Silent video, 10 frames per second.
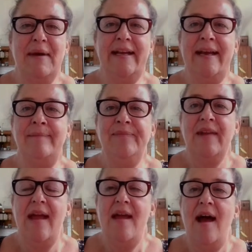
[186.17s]
the money.
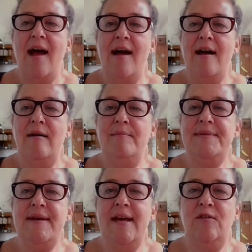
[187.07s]

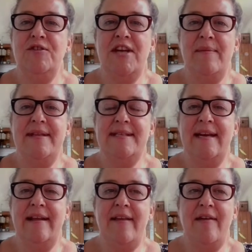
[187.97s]
So I had a little chat with
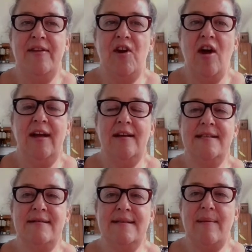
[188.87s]
Sunny the other night,
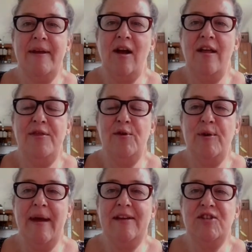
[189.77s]
because it was something I thought
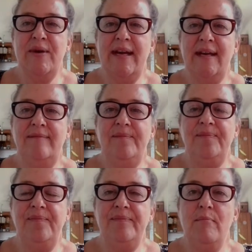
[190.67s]
about doing
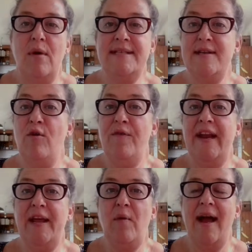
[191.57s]
myself
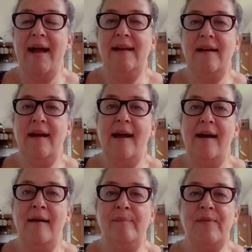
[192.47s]
anyway.
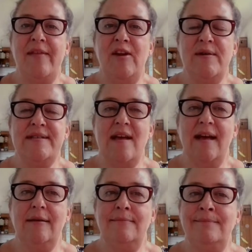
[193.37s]
And then I was
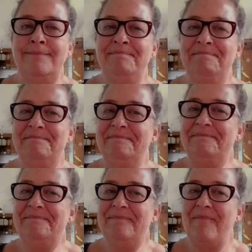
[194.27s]
like,
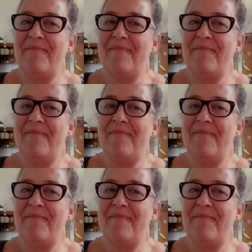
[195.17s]
I